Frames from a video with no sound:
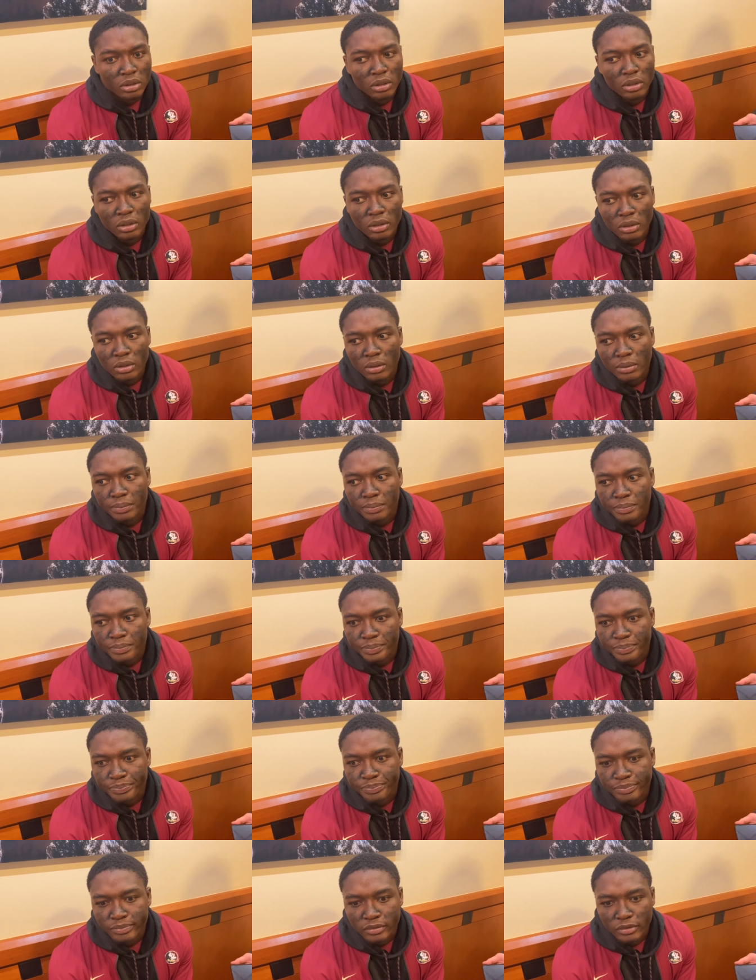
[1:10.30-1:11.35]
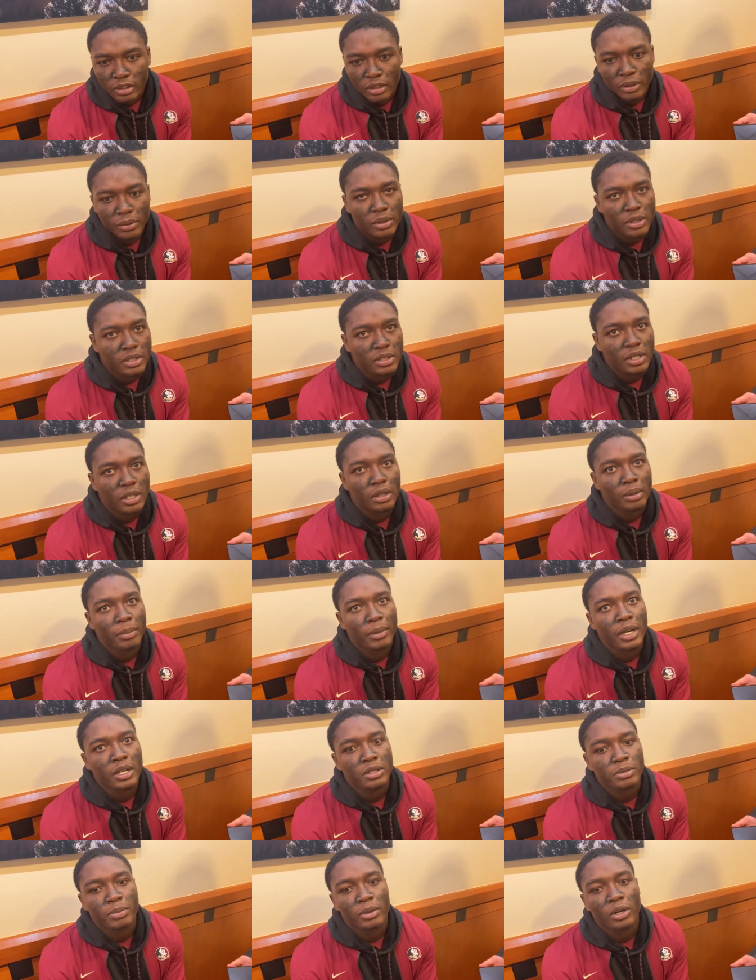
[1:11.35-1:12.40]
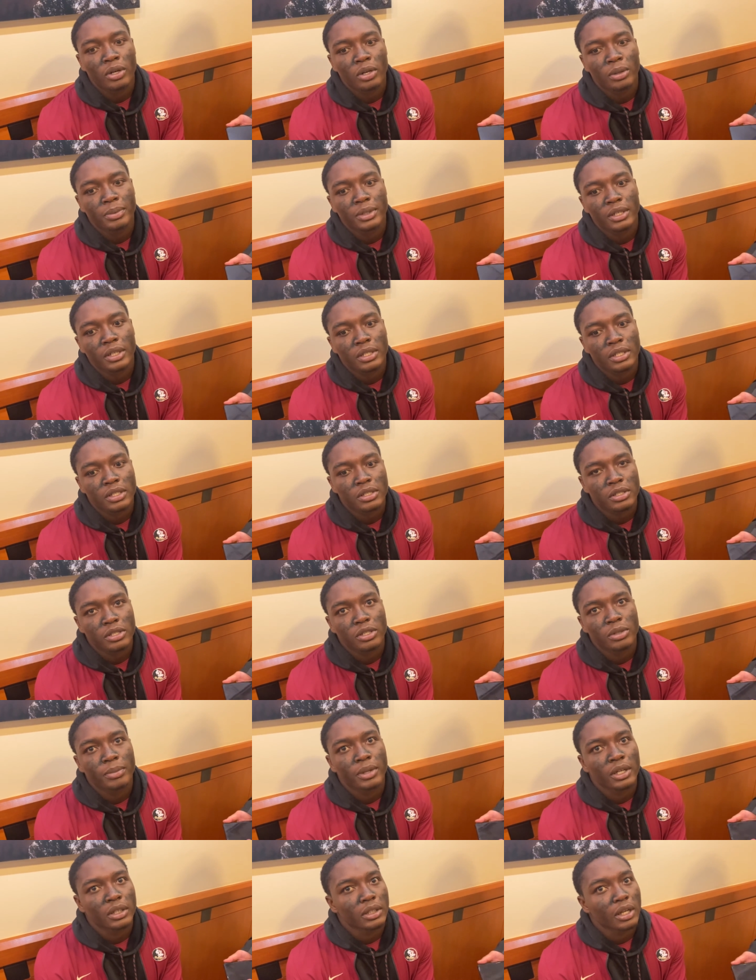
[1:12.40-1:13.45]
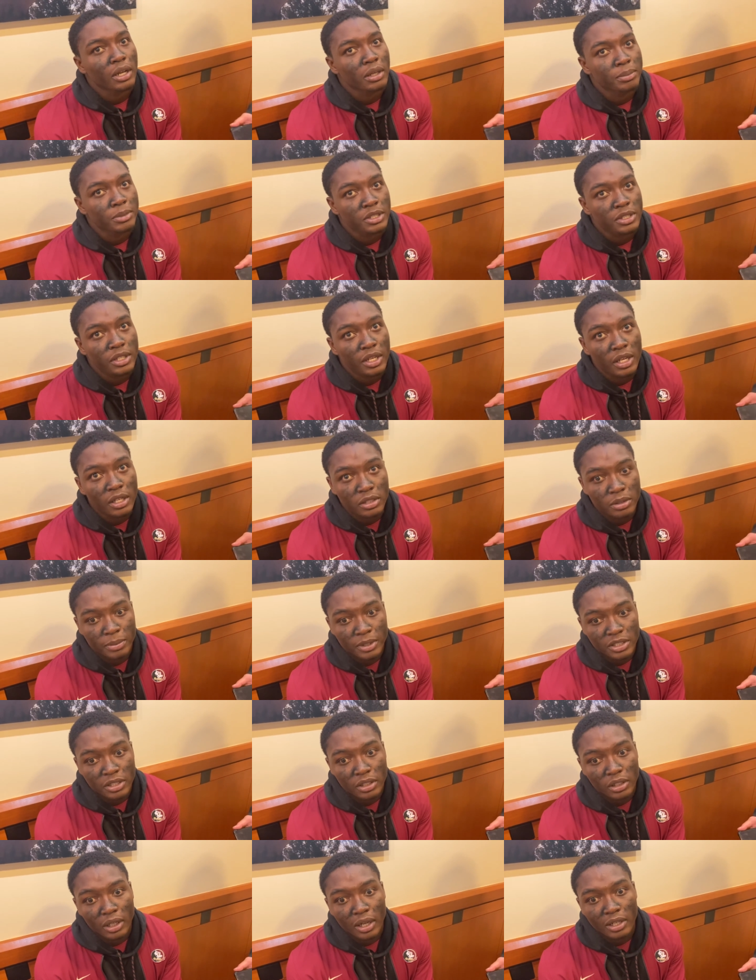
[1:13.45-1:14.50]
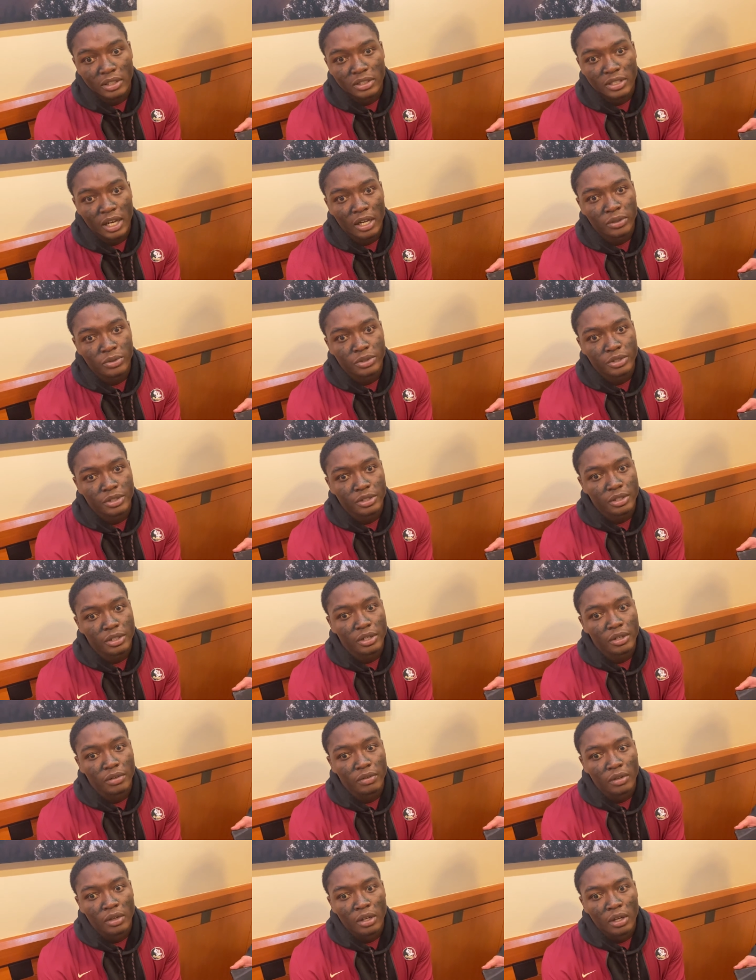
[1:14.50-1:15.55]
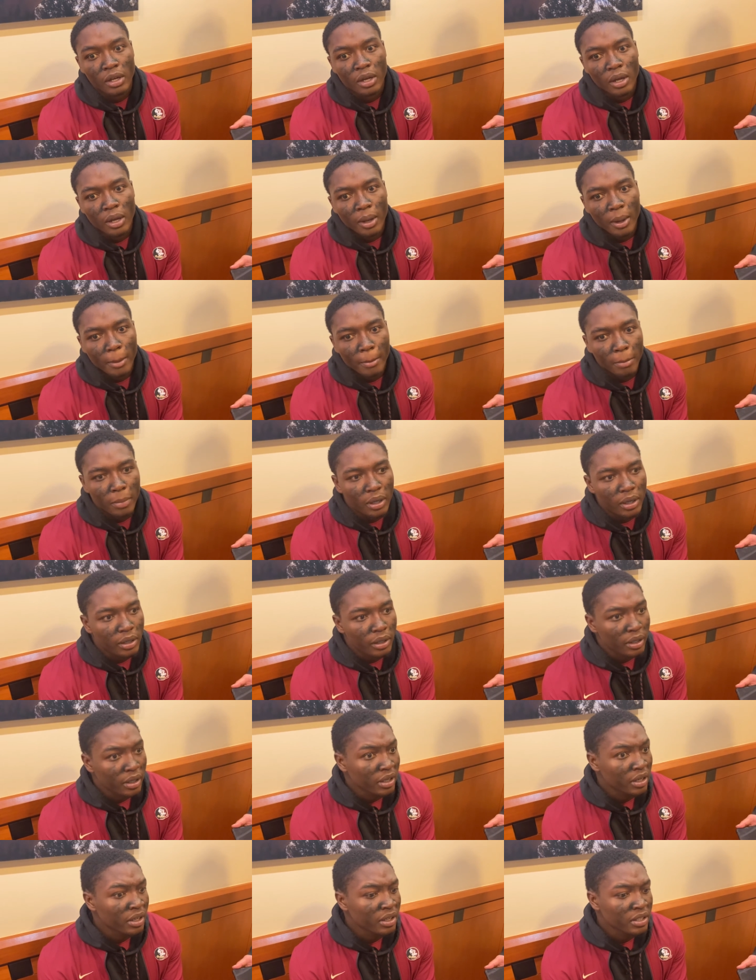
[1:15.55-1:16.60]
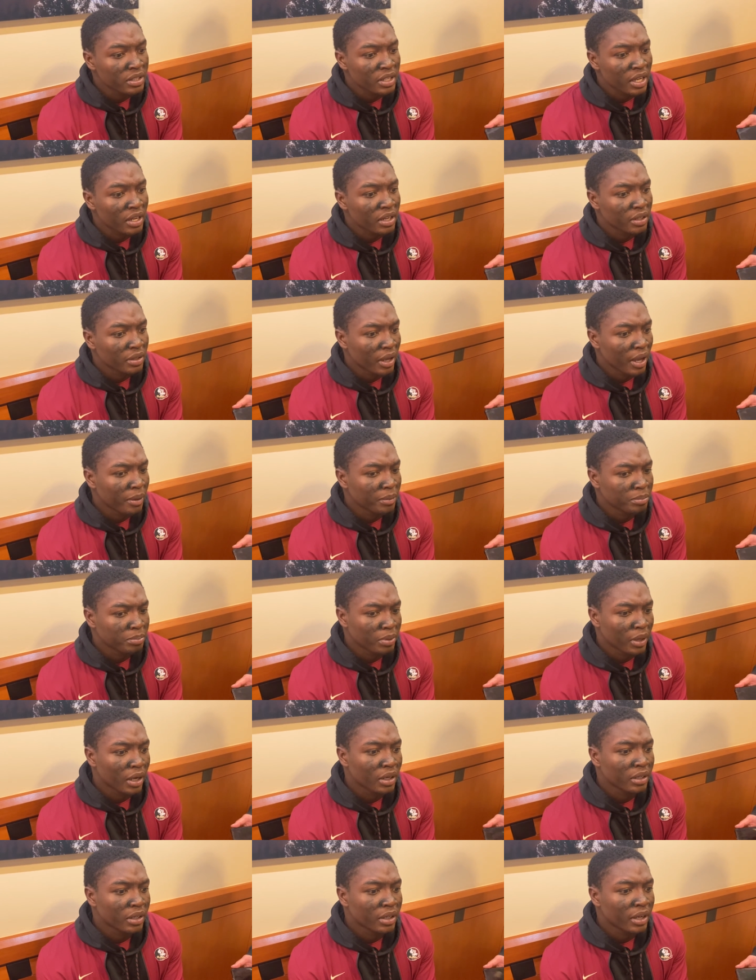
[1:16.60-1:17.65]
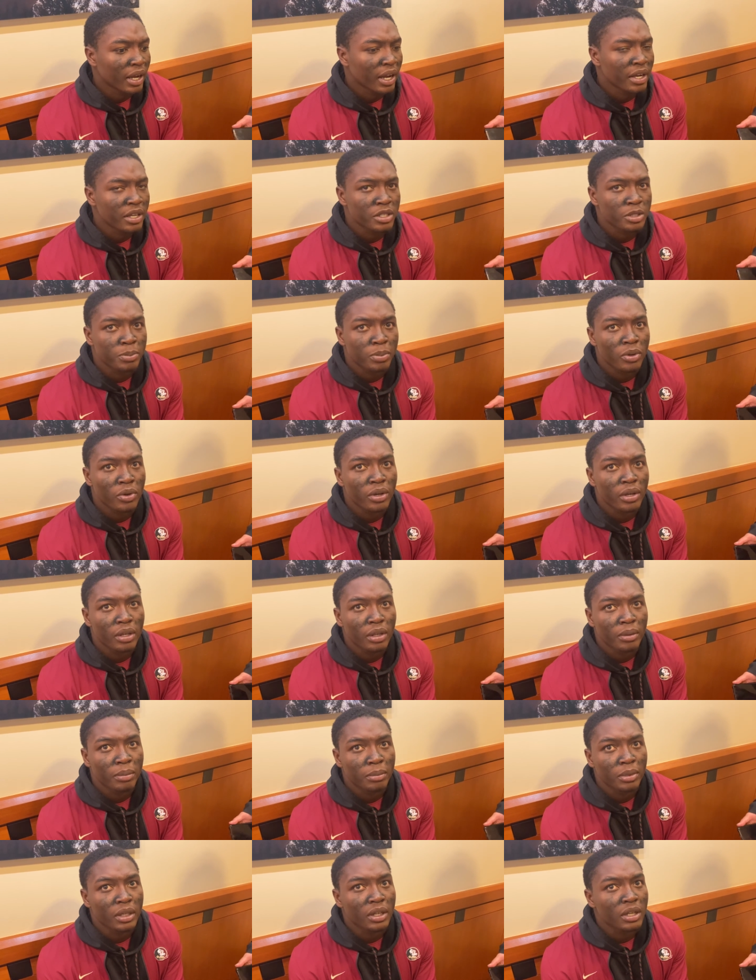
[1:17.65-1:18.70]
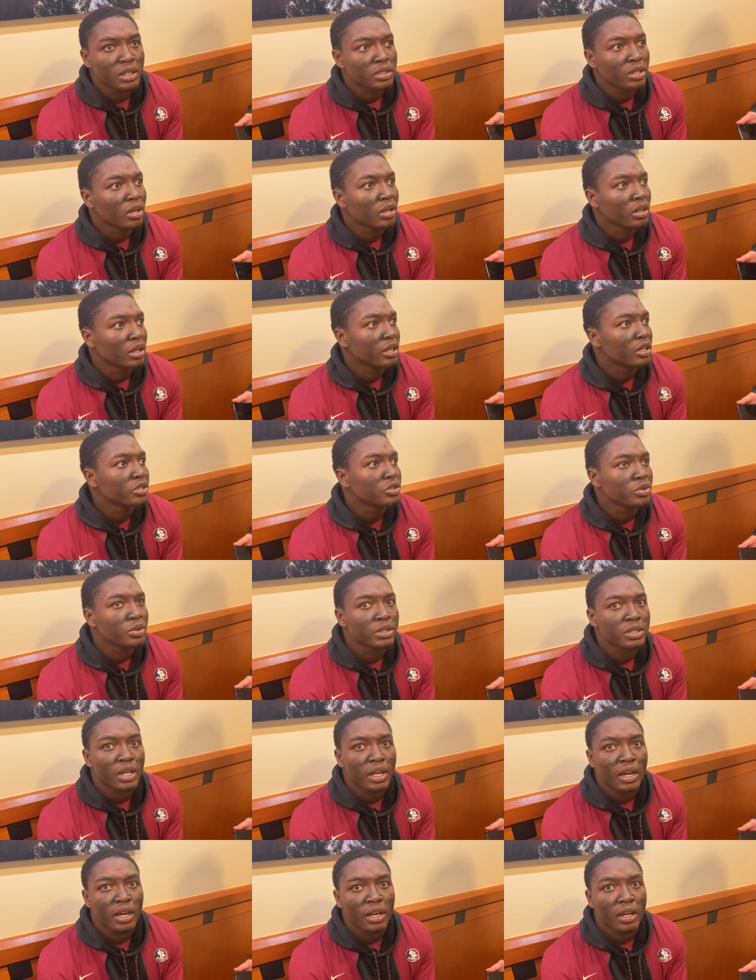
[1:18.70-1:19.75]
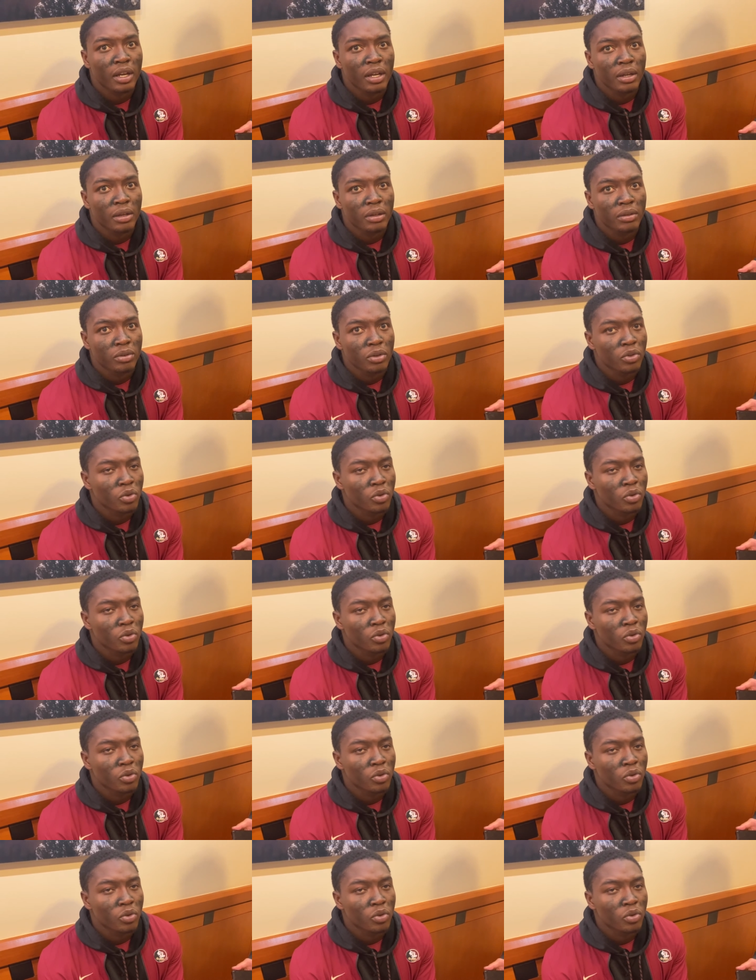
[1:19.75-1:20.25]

Um, I want to say the best ball because I still make a lot of mistakes, missing a lot of tackles and stuff. But it is at, at probably the highest point because all the injuries I had